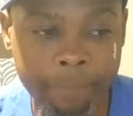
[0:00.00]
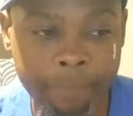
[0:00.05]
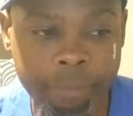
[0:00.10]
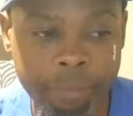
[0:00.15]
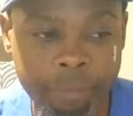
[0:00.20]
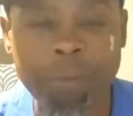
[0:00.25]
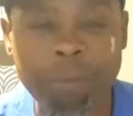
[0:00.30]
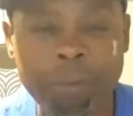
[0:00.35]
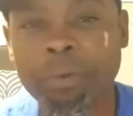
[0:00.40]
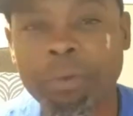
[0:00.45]

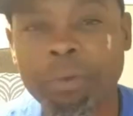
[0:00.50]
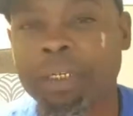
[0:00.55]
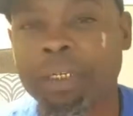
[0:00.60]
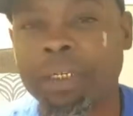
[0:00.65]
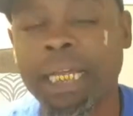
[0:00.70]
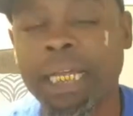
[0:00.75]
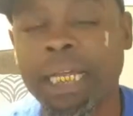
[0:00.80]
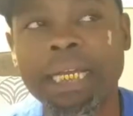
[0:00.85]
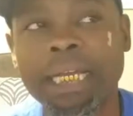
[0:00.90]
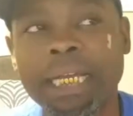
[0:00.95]
I
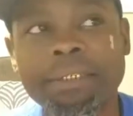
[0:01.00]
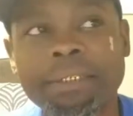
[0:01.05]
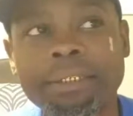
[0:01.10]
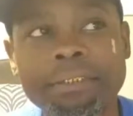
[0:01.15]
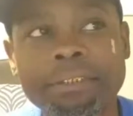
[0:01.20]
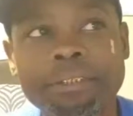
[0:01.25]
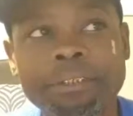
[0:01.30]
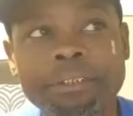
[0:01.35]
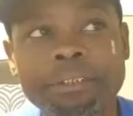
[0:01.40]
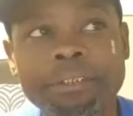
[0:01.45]

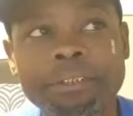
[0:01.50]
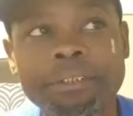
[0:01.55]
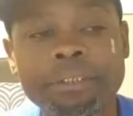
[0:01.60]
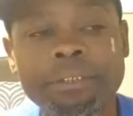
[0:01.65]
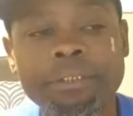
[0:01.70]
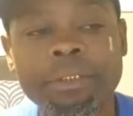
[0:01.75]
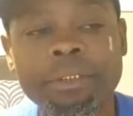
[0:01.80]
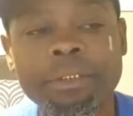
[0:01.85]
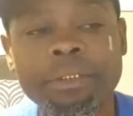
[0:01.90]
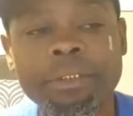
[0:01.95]
realize
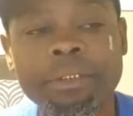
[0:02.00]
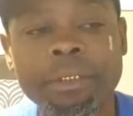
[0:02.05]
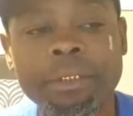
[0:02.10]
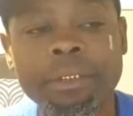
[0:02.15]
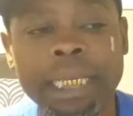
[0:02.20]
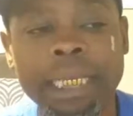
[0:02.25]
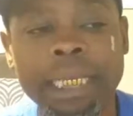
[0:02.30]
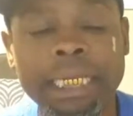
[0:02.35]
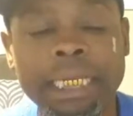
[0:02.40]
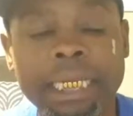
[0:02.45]

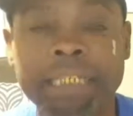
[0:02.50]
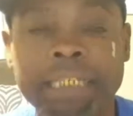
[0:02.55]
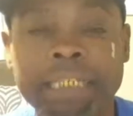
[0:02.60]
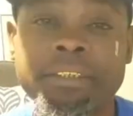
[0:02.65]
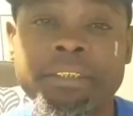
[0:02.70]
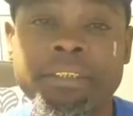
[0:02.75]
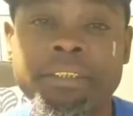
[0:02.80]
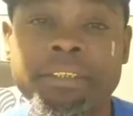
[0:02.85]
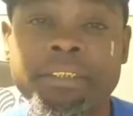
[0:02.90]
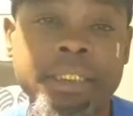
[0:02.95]
that a
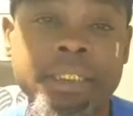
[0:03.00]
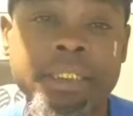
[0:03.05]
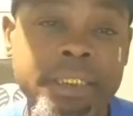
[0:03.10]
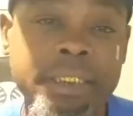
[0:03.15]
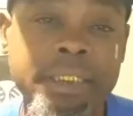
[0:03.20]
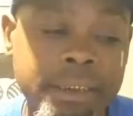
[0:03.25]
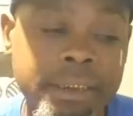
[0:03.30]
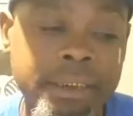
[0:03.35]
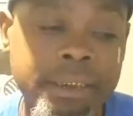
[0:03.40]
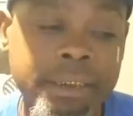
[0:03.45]

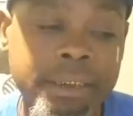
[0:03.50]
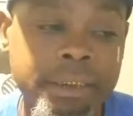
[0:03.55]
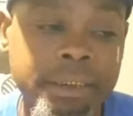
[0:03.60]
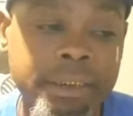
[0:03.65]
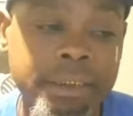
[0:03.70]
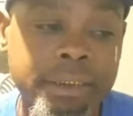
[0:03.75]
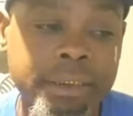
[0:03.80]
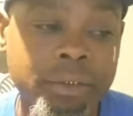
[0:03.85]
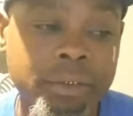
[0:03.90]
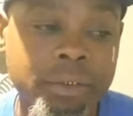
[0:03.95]
son,
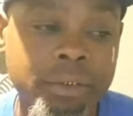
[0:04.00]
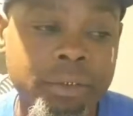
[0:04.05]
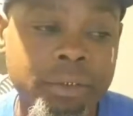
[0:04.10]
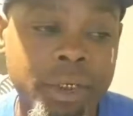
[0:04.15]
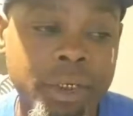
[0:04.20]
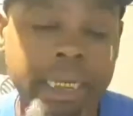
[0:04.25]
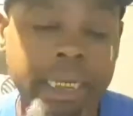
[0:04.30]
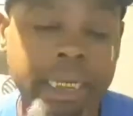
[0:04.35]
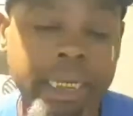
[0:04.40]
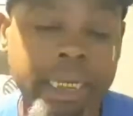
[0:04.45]

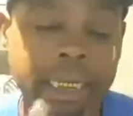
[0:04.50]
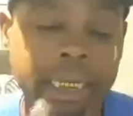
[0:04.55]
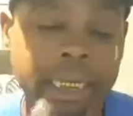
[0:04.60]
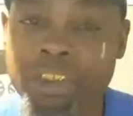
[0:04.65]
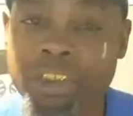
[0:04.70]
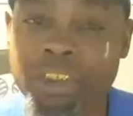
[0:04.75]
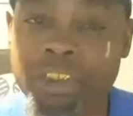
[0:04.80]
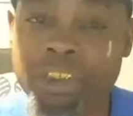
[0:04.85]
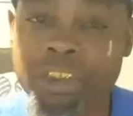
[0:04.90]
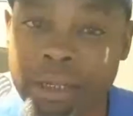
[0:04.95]

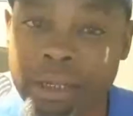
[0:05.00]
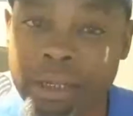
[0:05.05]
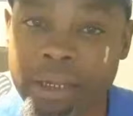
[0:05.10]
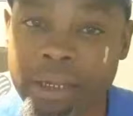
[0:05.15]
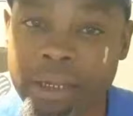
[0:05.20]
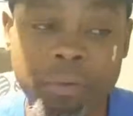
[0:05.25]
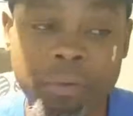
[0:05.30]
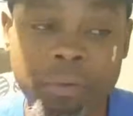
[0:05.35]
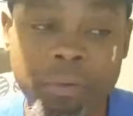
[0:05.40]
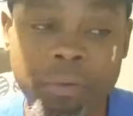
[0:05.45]

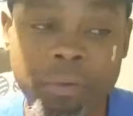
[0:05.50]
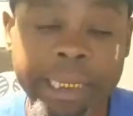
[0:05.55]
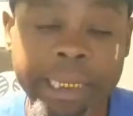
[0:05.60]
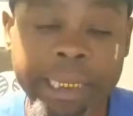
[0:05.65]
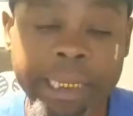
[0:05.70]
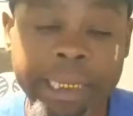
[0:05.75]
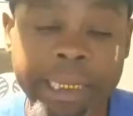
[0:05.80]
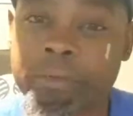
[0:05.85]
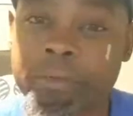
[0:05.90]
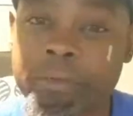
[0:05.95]
child,
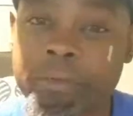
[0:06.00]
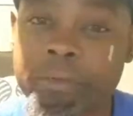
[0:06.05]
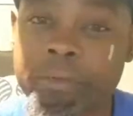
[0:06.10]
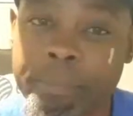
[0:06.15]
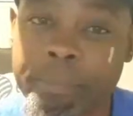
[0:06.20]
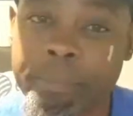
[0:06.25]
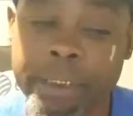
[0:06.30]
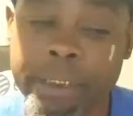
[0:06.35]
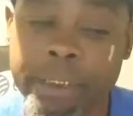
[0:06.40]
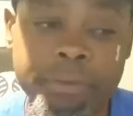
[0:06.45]
male or
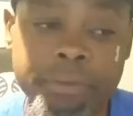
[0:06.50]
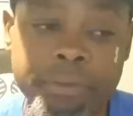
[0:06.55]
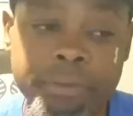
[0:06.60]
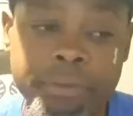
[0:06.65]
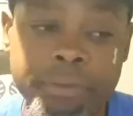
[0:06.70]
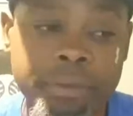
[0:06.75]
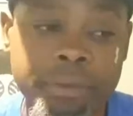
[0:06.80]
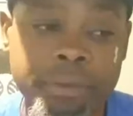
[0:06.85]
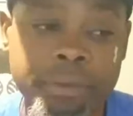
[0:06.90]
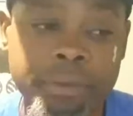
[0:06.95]
female,
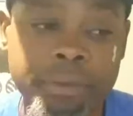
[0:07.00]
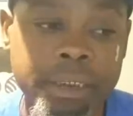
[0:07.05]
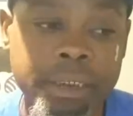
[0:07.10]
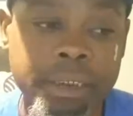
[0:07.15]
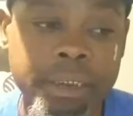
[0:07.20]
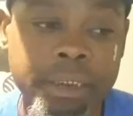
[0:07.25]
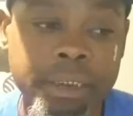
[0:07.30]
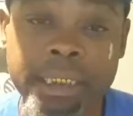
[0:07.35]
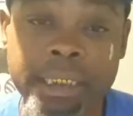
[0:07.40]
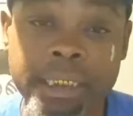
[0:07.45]

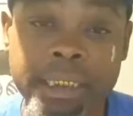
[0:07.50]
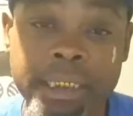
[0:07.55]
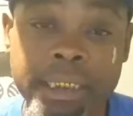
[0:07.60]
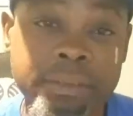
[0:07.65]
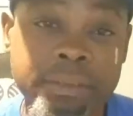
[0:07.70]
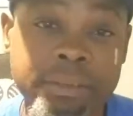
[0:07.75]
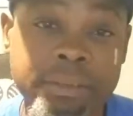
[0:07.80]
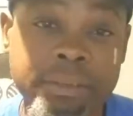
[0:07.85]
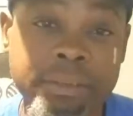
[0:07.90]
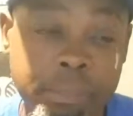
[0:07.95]
needs
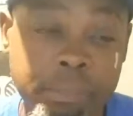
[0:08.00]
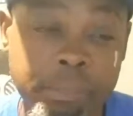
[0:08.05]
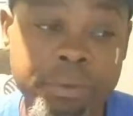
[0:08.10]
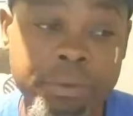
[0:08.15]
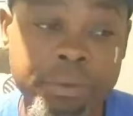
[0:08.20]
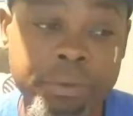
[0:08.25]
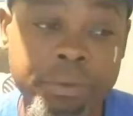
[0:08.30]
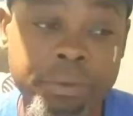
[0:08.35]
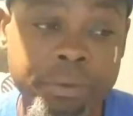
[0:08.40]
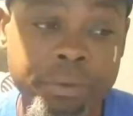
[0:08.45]
their
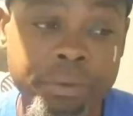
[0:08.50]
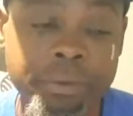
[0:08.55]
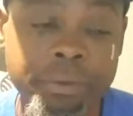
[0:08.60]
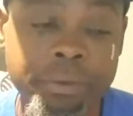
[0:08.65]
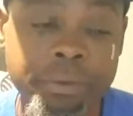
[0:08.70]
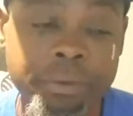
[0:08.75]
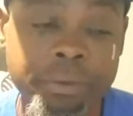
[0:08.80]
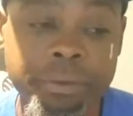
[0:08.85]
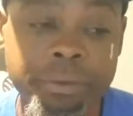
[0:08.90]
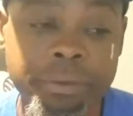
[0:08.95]
mother,
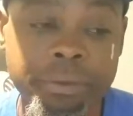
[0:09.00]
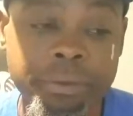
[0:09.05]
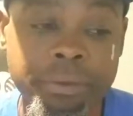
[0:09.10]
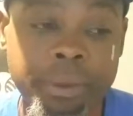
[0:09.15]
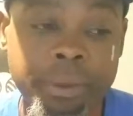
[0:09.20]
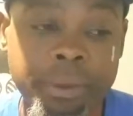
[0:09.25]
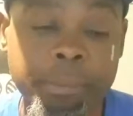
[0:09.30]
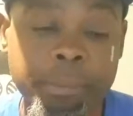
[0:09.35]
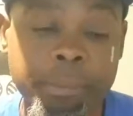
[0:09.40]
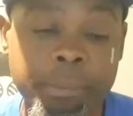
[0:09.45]

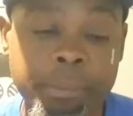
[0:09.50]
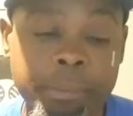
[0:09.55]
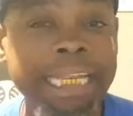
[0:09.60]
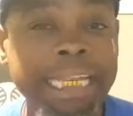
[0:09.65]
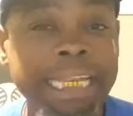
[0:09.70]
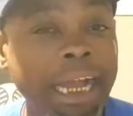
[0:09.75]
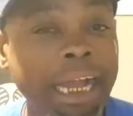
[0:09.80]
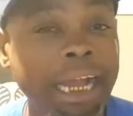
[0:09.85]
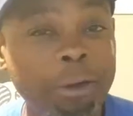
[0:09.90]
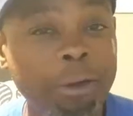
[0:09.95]
but they
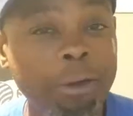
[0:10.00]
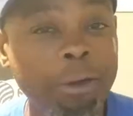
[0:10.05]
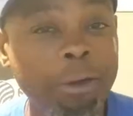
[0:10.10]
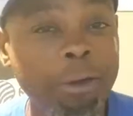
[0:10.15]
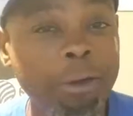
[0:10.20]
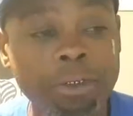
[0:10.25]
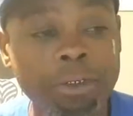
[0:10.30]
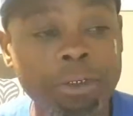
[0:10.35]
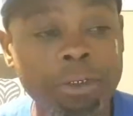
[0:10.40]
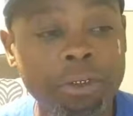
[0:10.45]

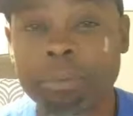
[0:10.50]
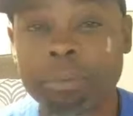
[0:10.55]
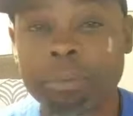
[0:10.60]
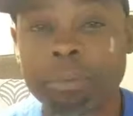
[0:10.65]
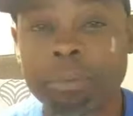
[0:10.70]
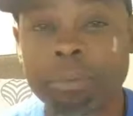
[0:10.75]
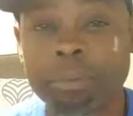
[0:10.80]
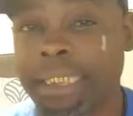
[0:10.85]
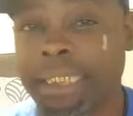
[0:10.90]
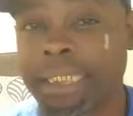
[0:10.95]
also
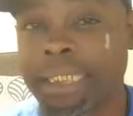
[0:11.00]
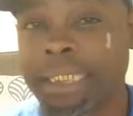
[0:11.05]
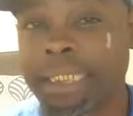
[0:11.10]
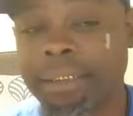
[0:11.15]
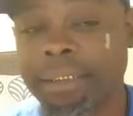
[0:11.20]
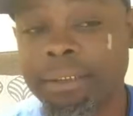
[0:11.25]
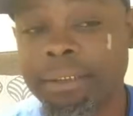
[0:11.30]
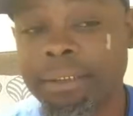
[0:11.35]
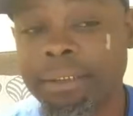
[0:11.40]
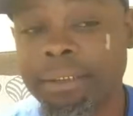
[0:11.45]
equally need